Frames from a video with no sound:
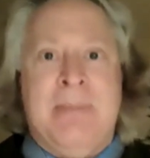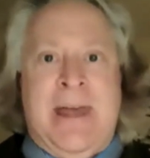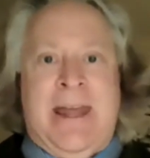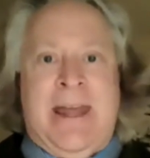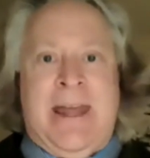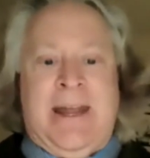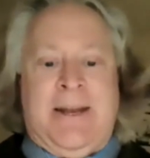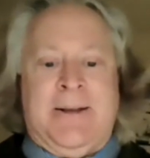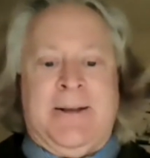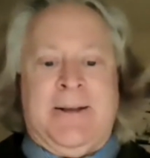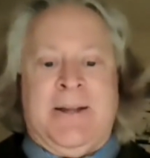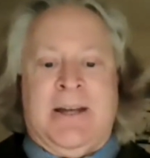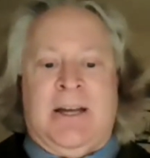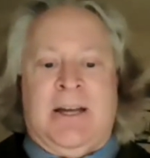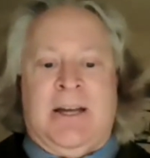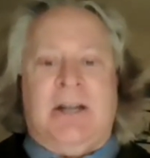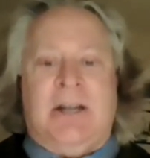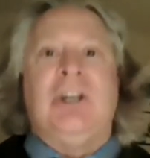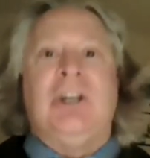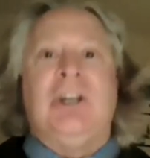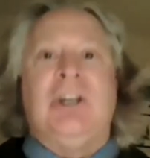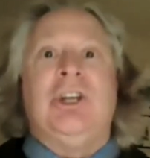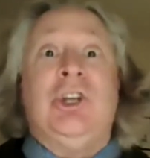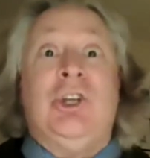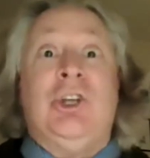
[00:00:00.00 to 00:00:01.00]
main.
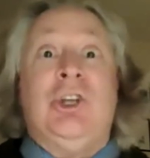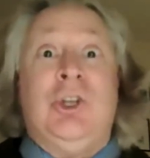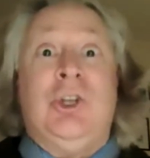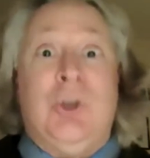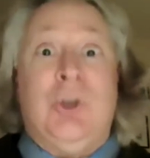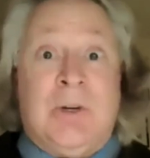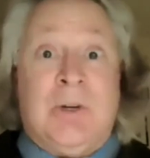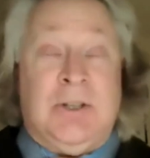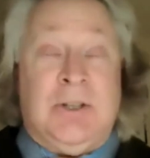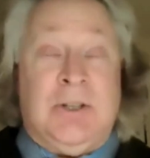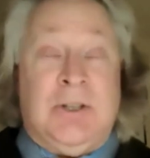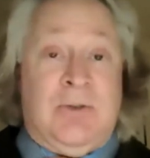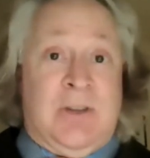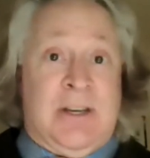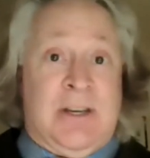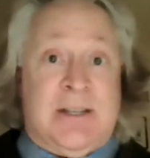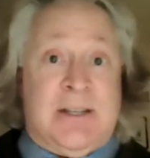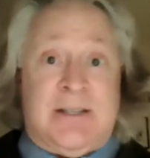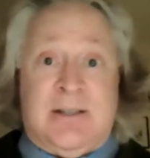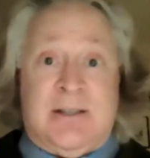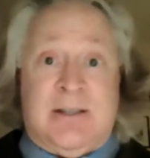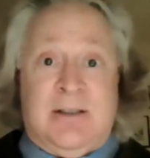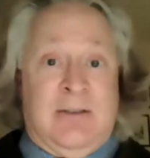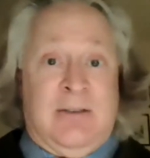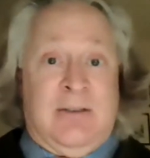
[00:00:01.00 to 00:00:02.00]
You can do
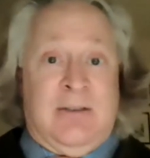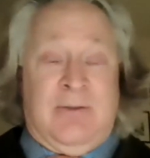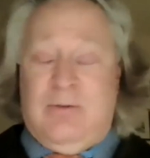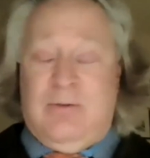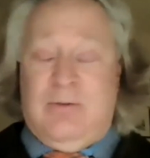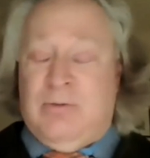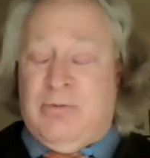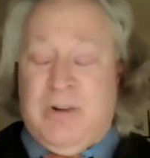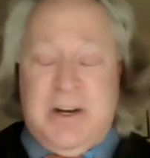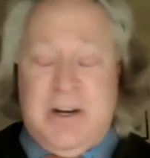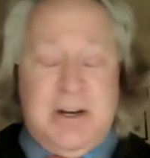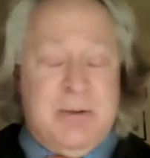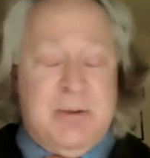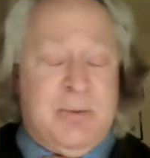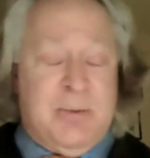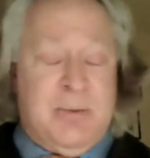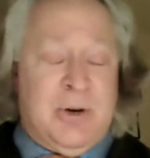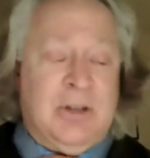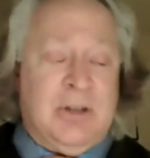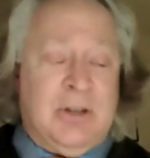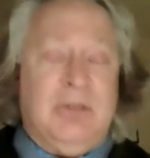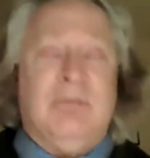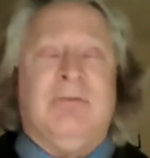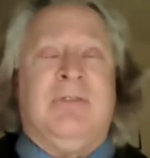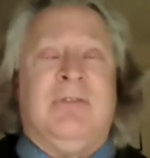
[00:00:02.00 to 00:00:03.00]
this. If you've written a
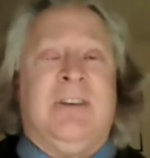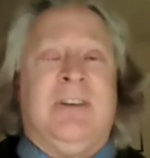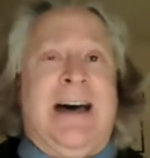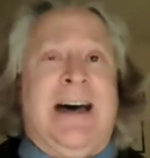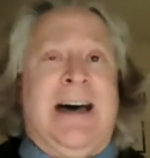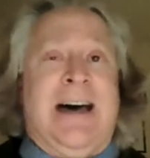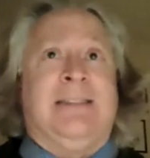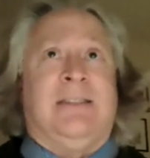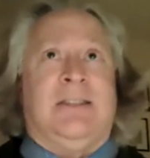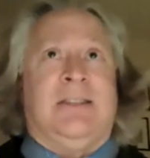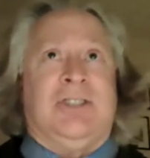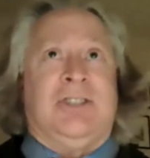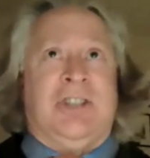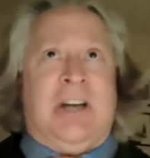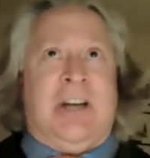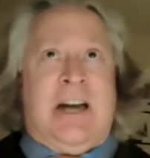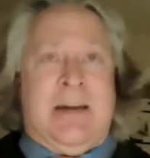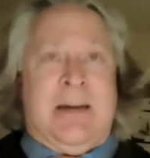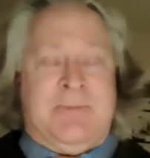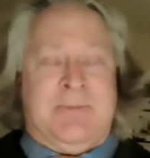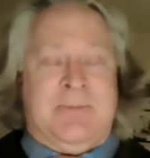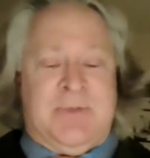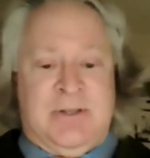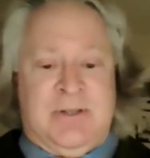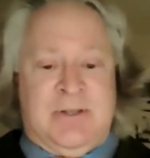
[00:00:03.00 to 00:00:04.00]
book, you've got the
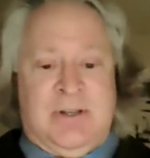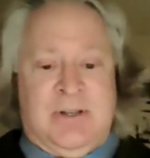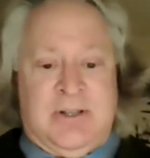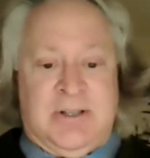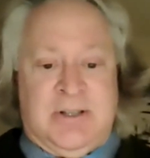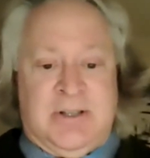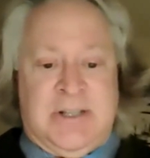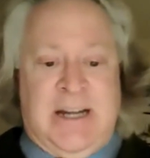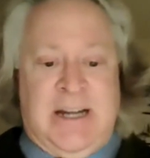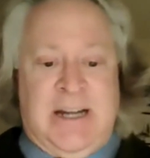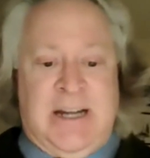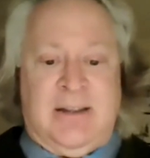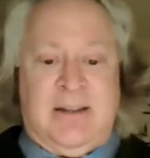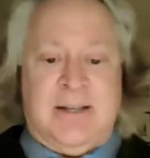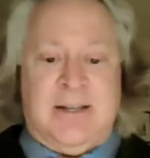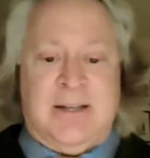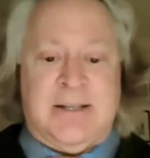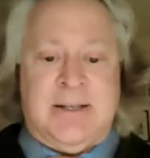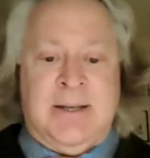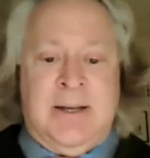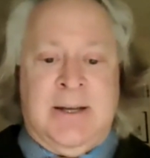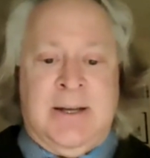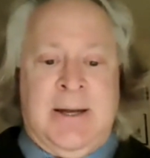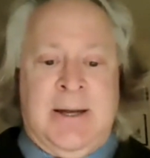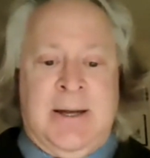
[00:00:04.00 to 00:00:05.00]
chops to undertake
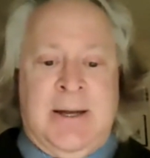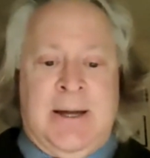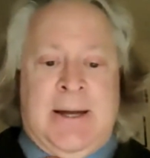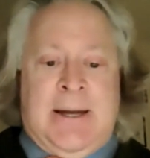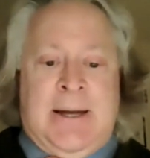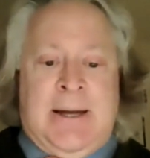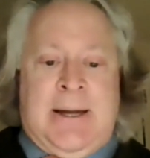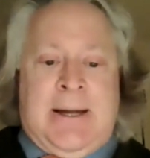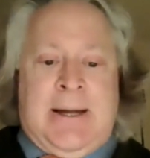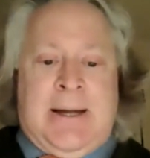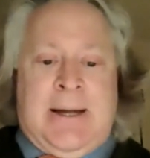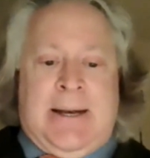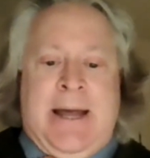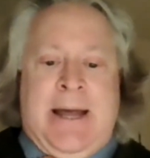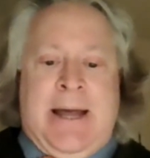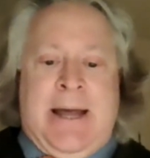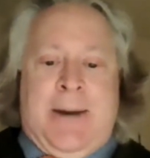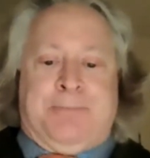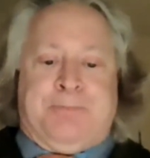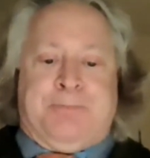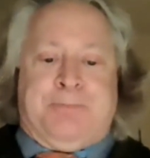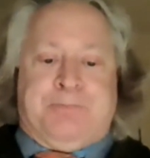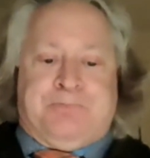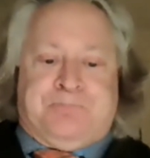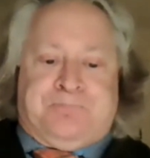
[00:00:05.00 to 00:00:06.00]
this. Now,
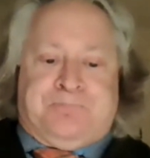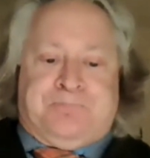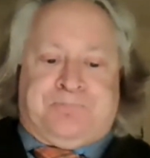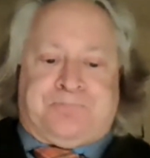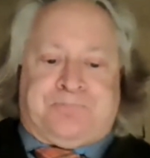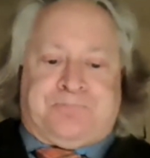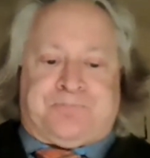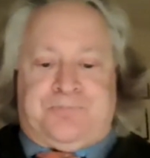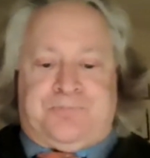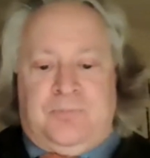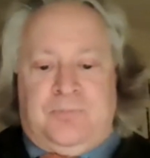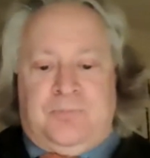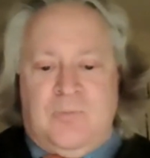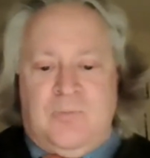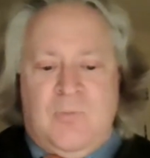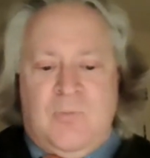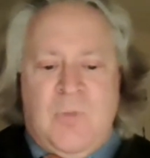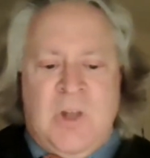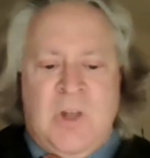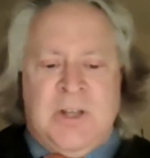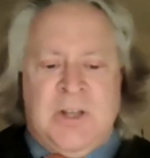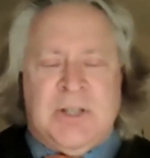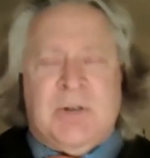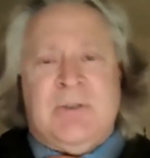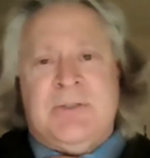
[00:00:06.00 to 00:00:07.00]

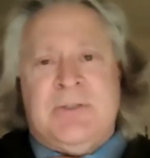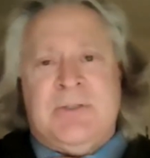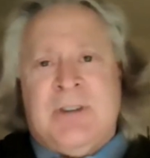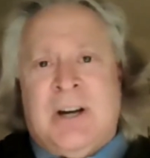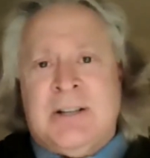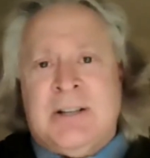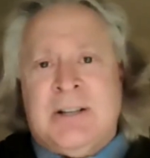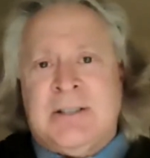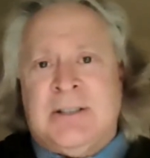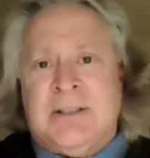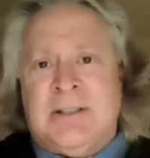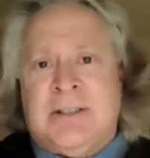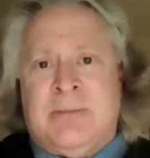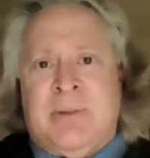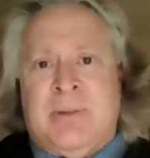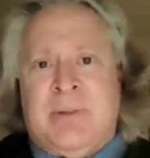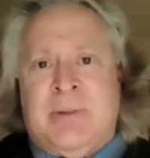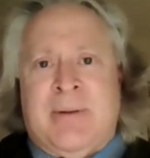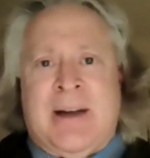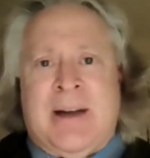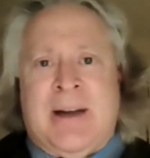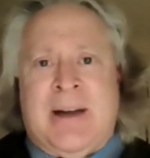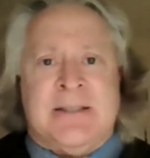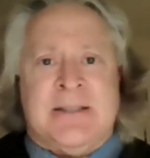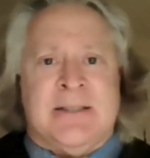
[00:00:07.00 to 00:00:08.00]
so we talked a little bit
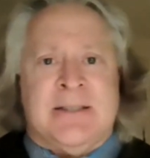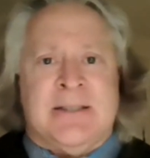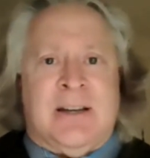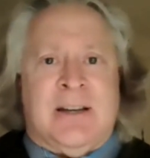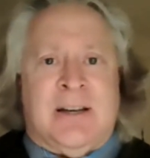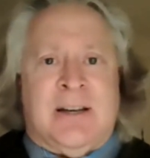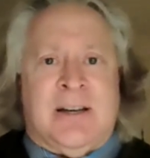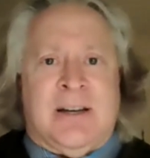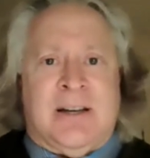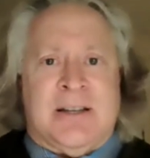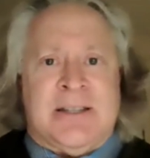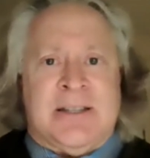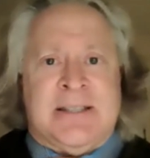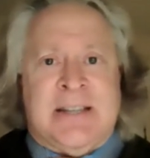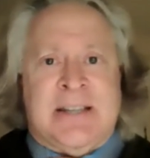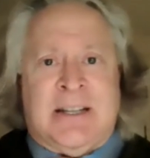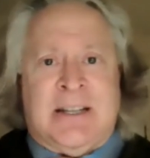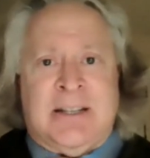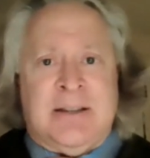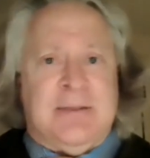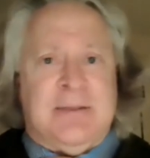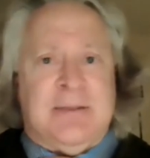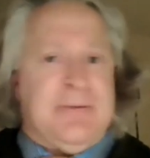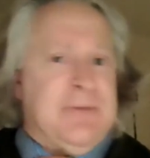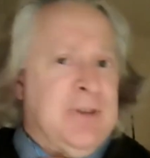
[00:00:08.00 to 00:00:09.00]
about
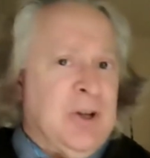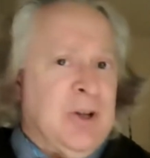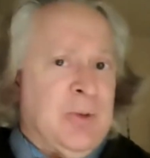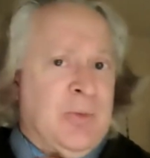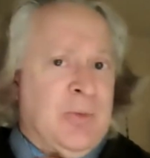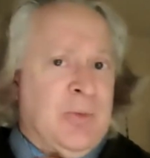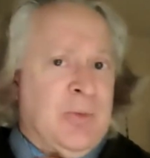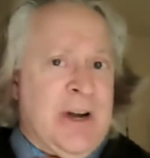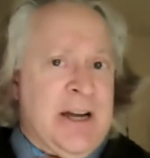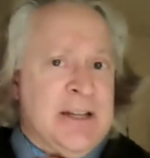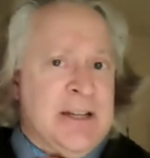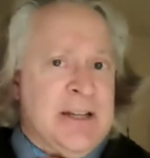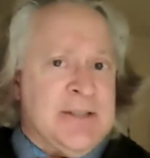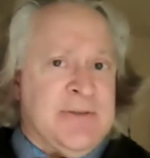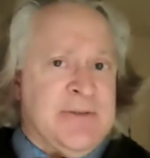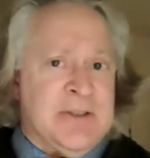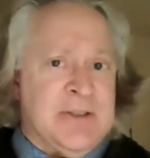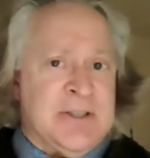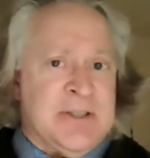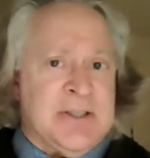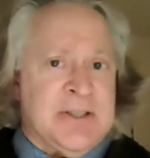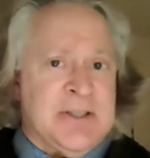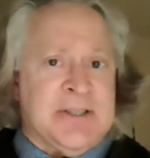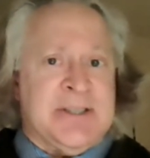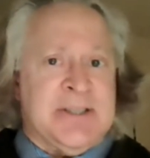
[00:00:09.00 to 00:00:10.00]
selling the film rights
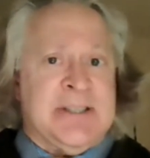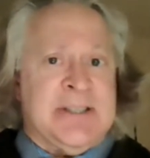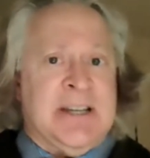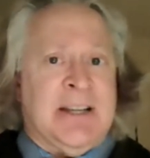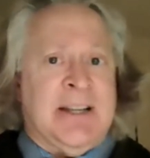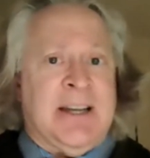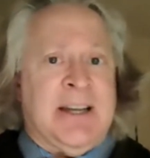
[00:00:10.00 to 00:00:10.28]
versus